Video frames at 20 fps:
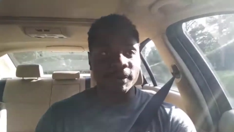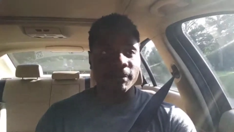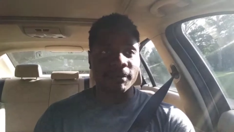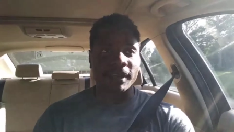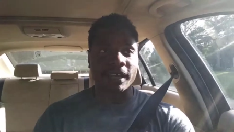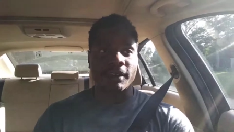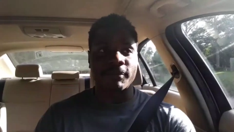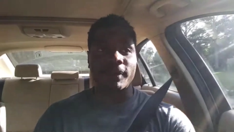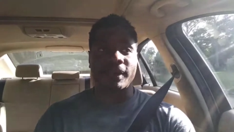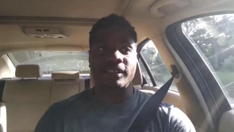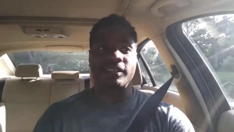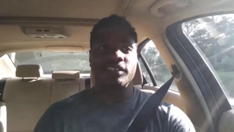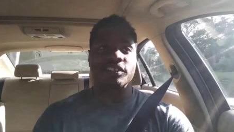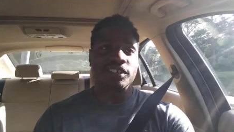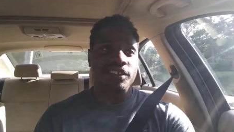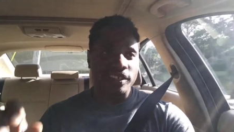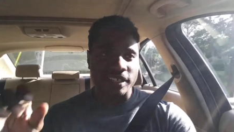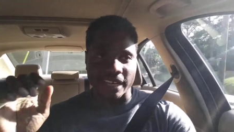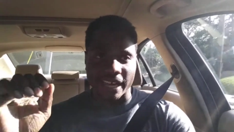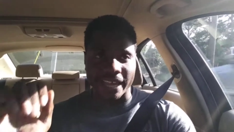have been made about this.
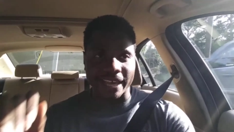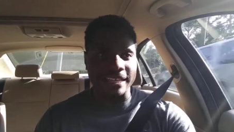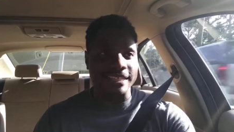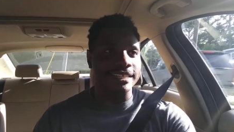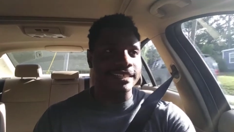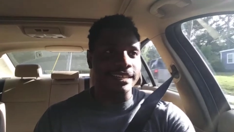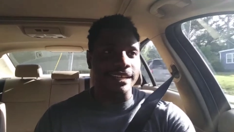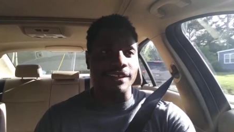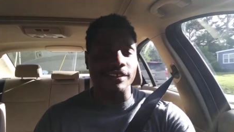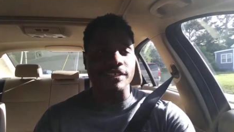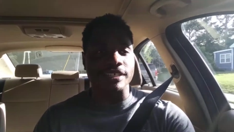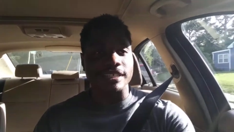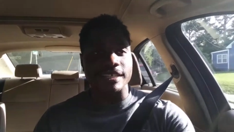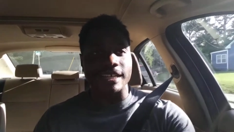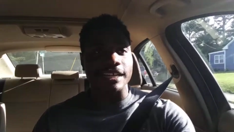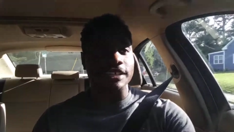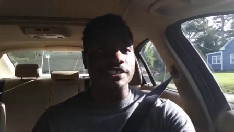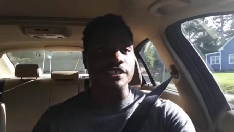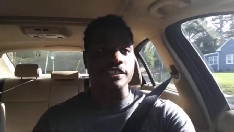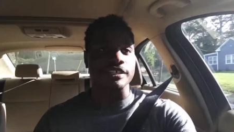There's SNL
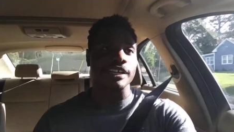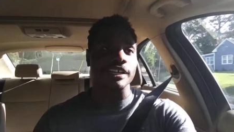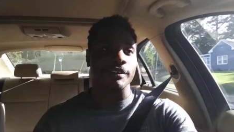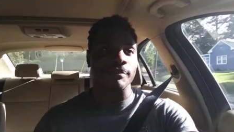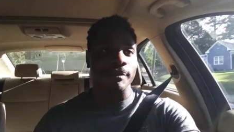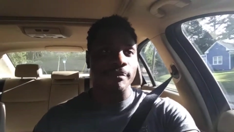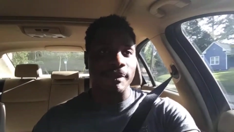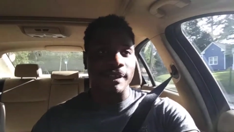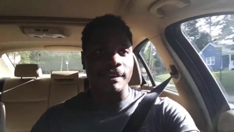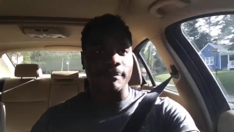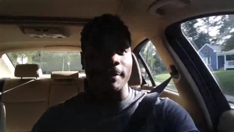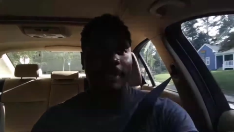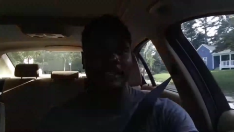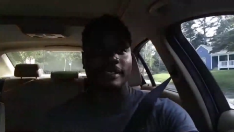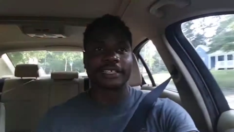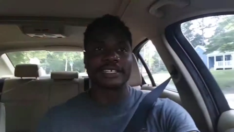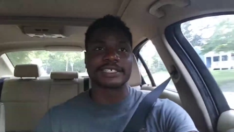sketches that have been made about